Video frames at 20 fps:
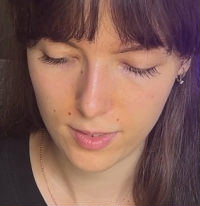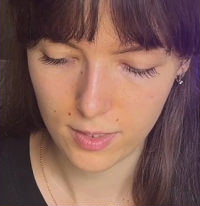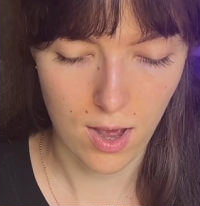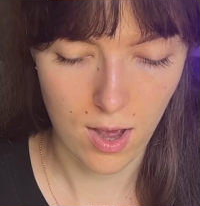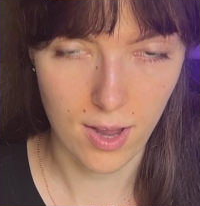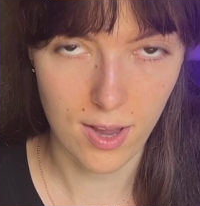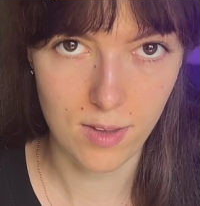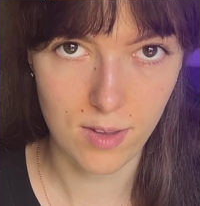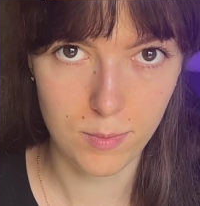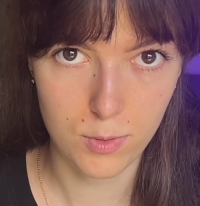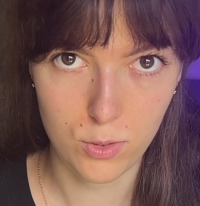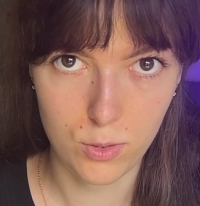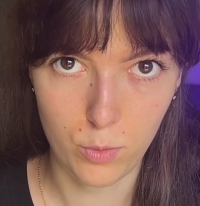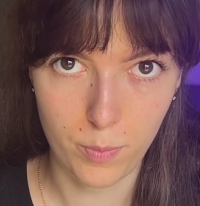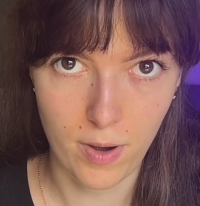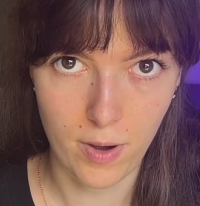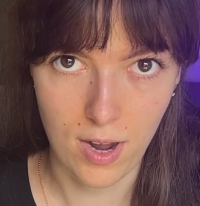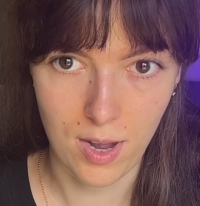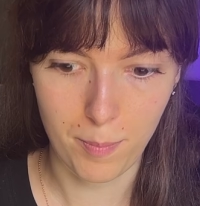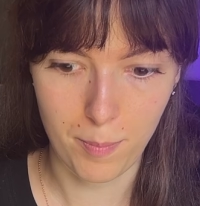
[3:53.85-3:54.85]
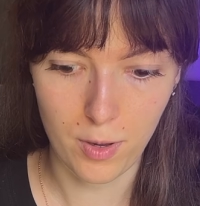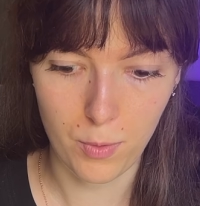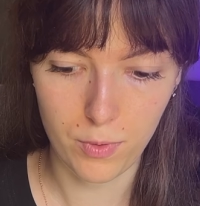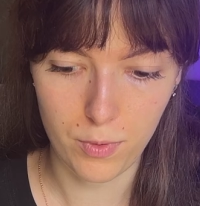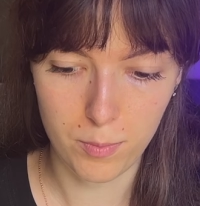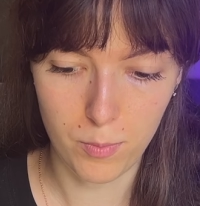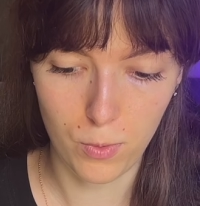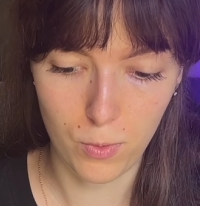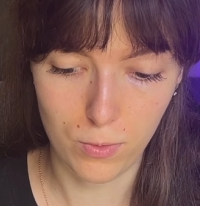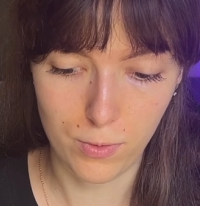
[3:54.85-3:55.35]
I am super happy
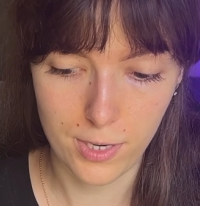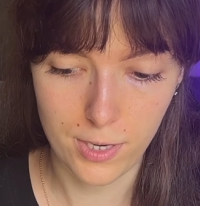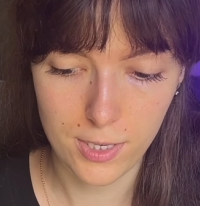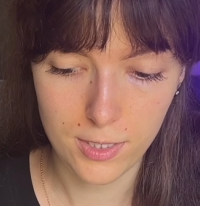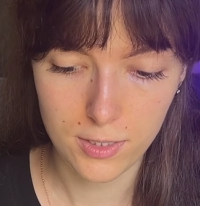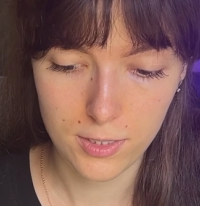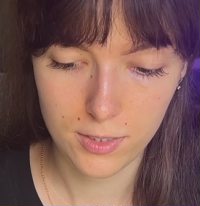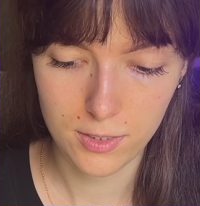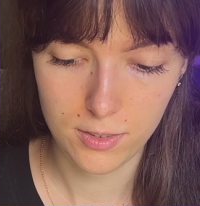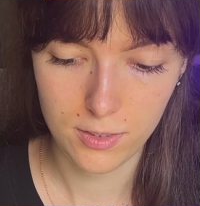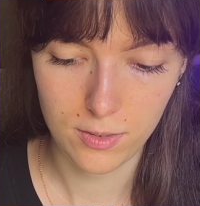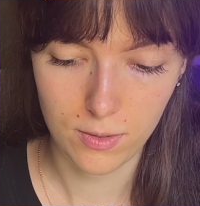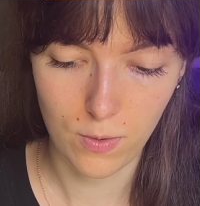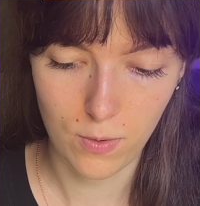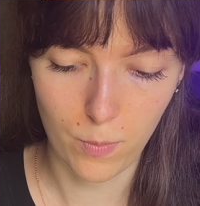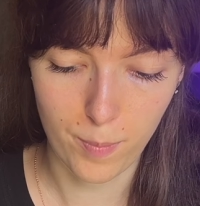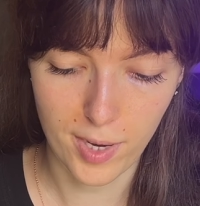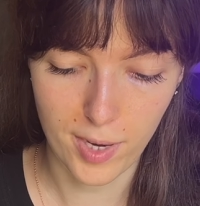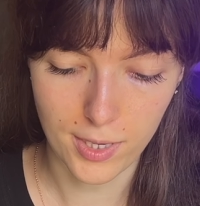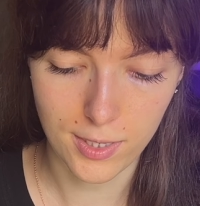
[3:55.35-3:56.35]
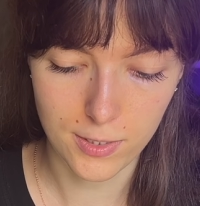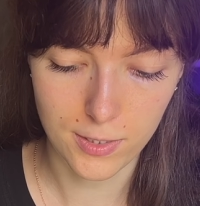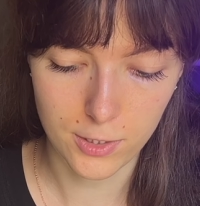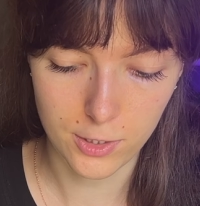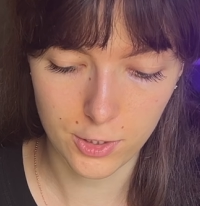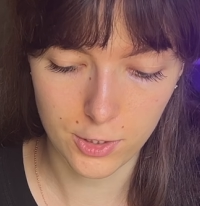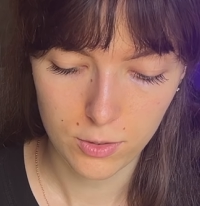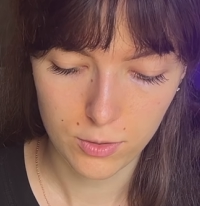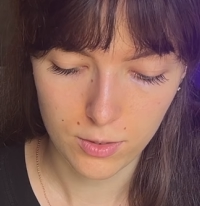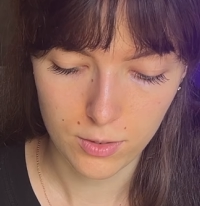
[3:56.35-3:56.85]
with Maurice. Oh my gosh.